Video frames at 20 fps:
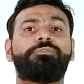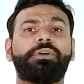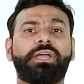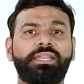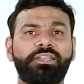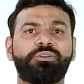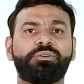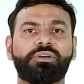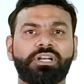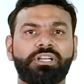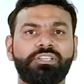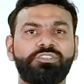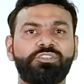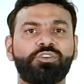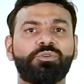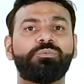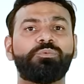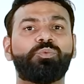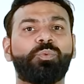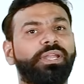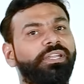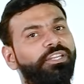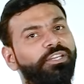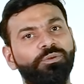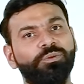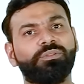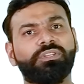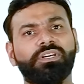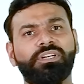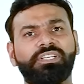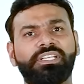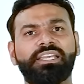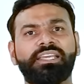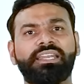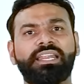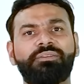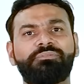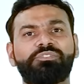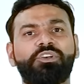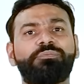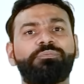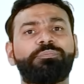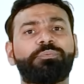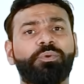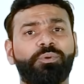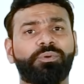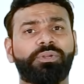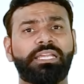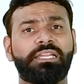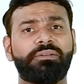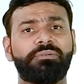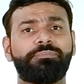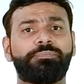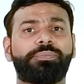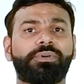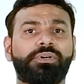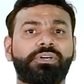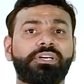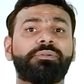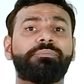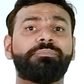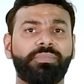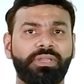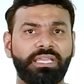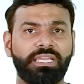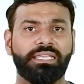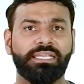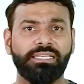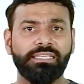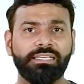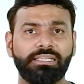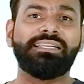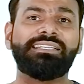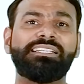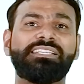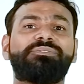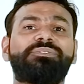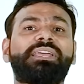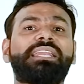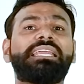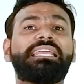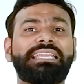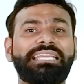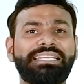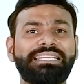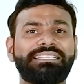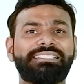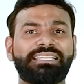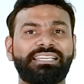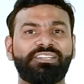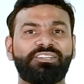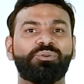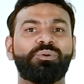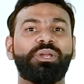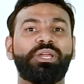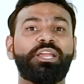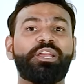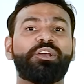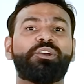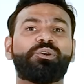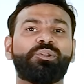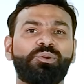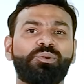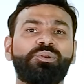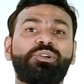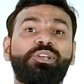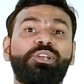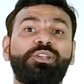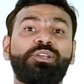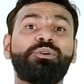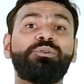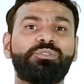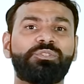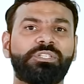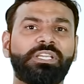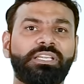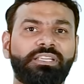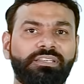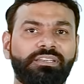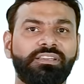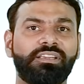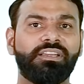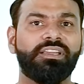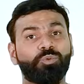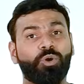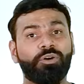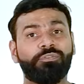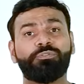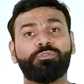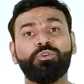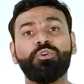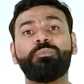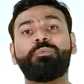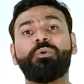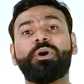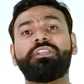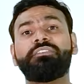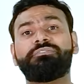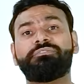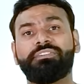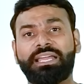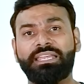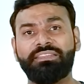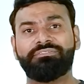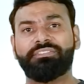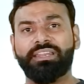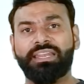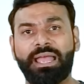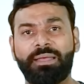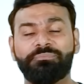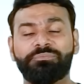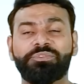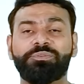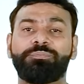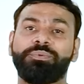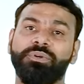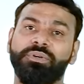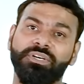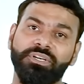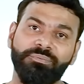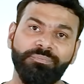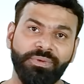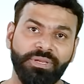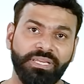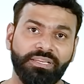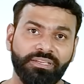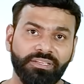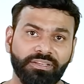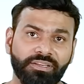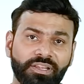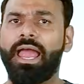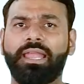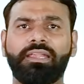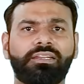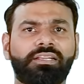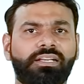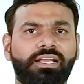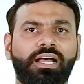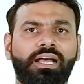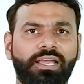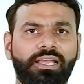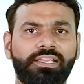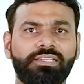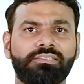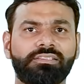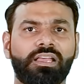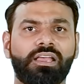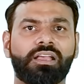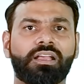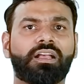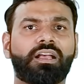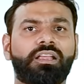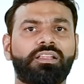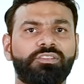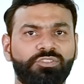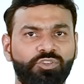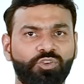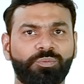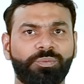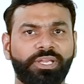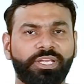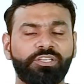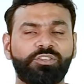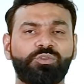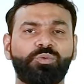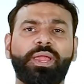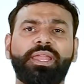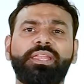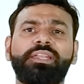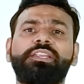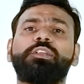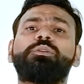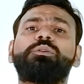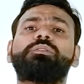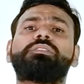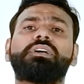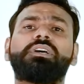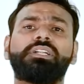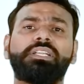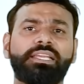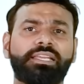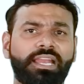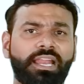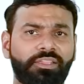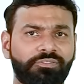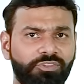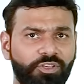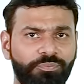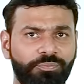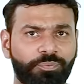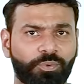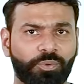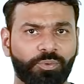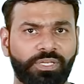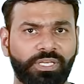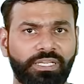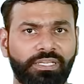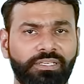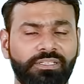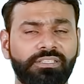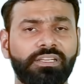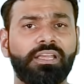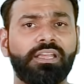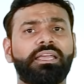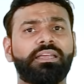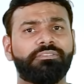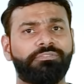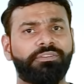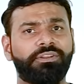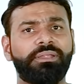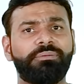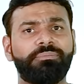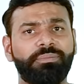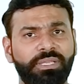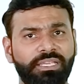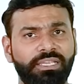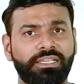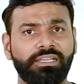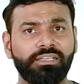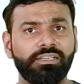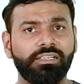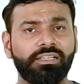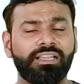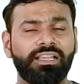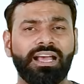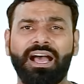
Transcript: When you consume 20 to 30 grams of protein per meal, it is very easy to include leucine of 2.5 grams per meal. And guys, consuming 20 to 30 grams of protein every meal,